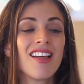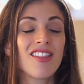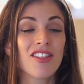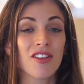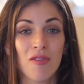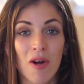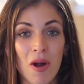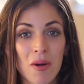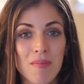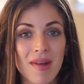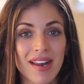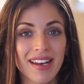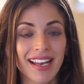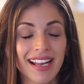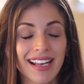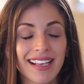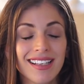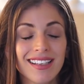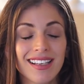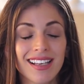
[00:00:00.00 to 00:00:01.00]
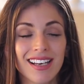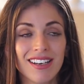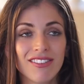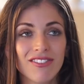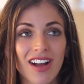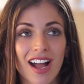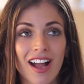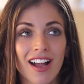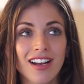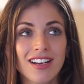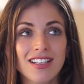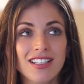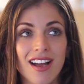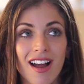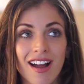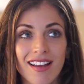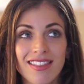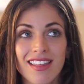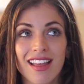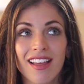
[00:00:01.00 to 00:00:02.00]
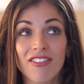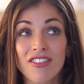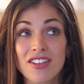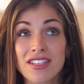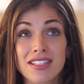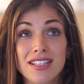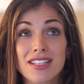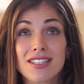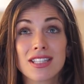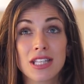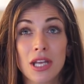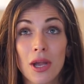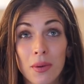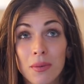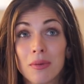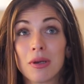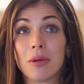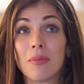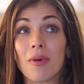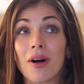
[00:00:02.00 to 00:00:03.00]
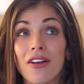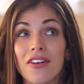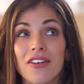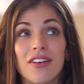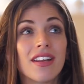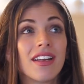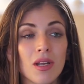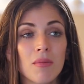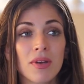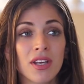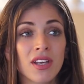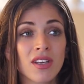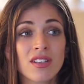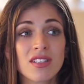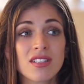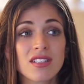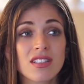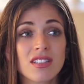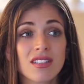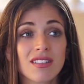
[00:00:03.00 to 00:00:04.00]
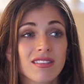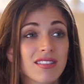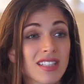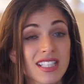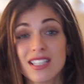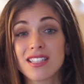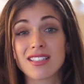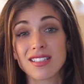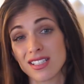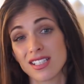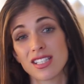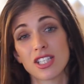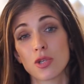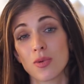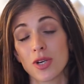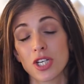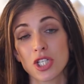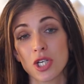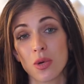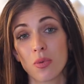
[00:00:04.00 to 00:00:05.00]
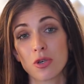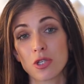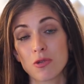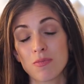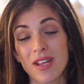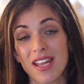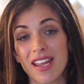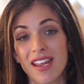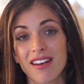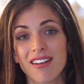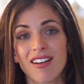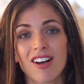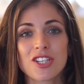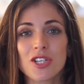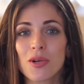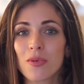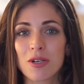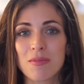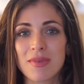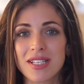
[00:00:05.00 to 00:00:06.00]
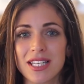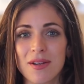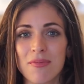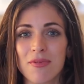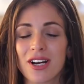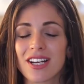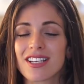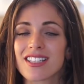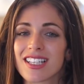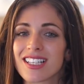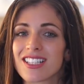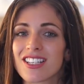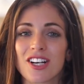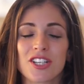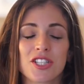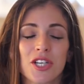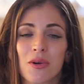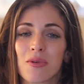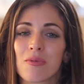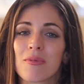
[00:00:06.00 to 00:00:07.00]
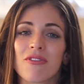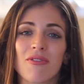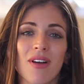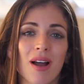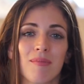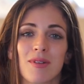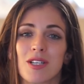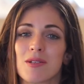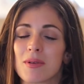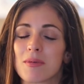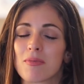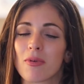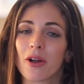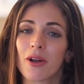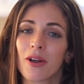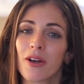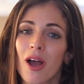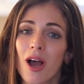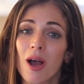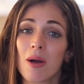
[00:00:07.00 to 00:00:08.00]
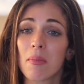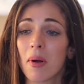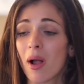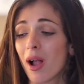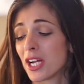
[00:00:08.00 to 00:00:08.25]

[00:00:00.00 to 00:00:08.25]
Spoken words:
There aren't many. In fact, I think this is the only one, because this isn't a situation I want to be in. I don't want to be separated. I don't want my family to be broken up.